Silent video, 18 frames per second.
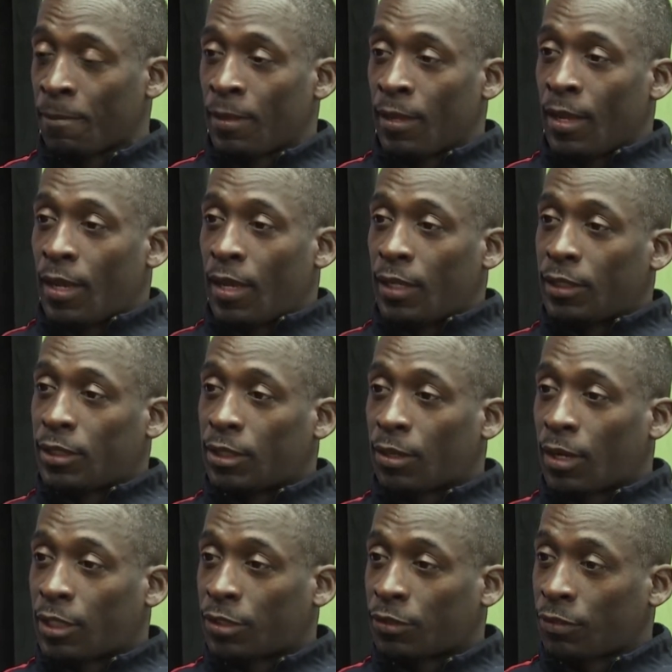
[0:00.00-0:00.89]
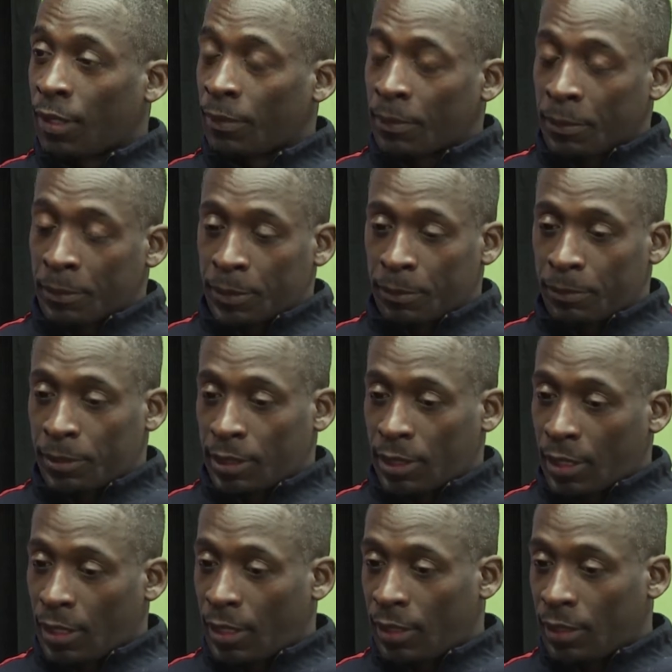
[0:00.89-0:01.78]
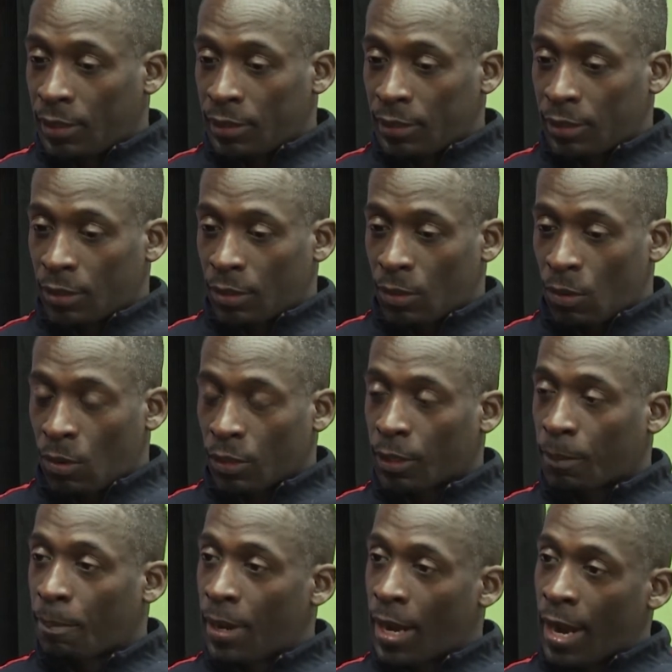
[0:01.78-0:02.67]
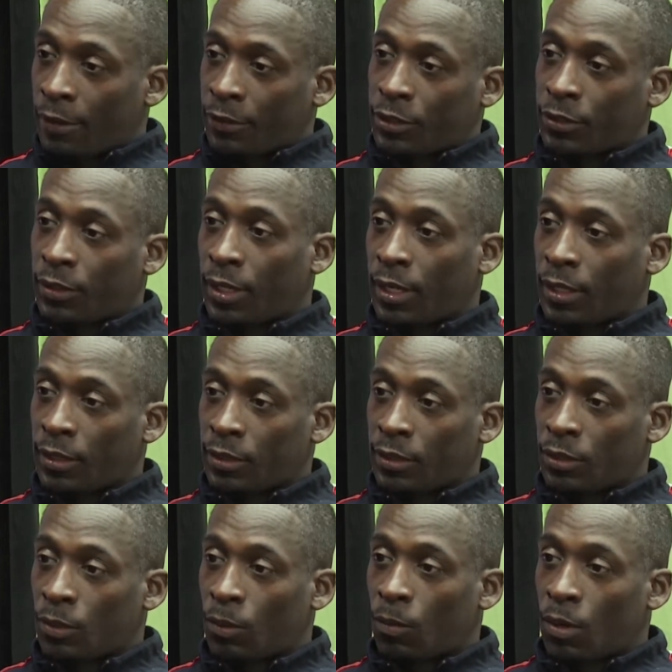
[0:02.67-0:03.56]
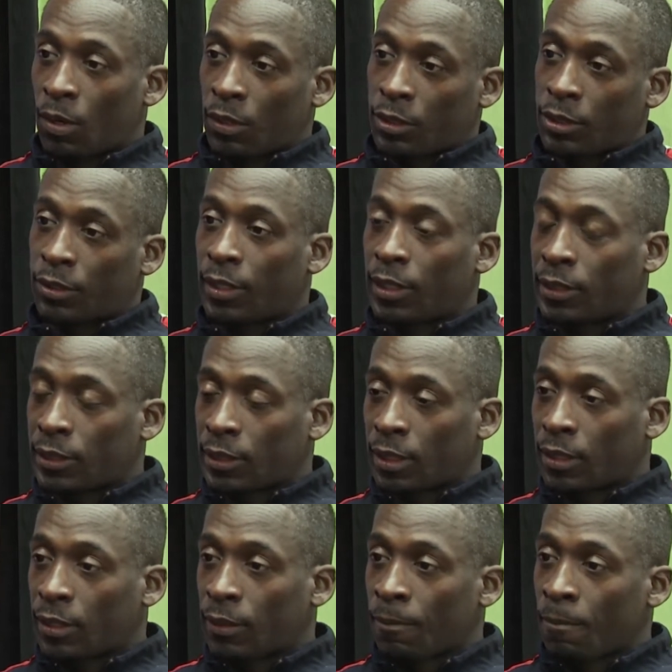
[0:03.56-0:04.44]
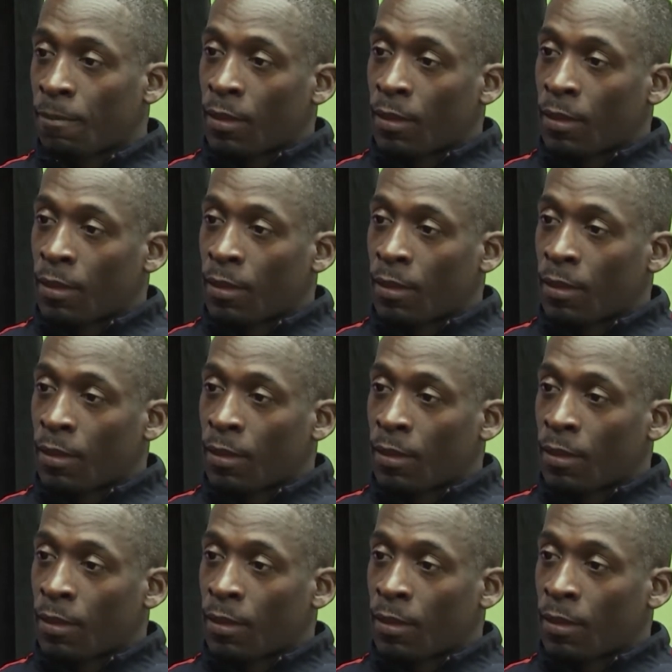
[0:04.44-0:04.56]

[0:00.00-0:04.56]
And so I scraped up some change, caught the PATH train to World Trade Center.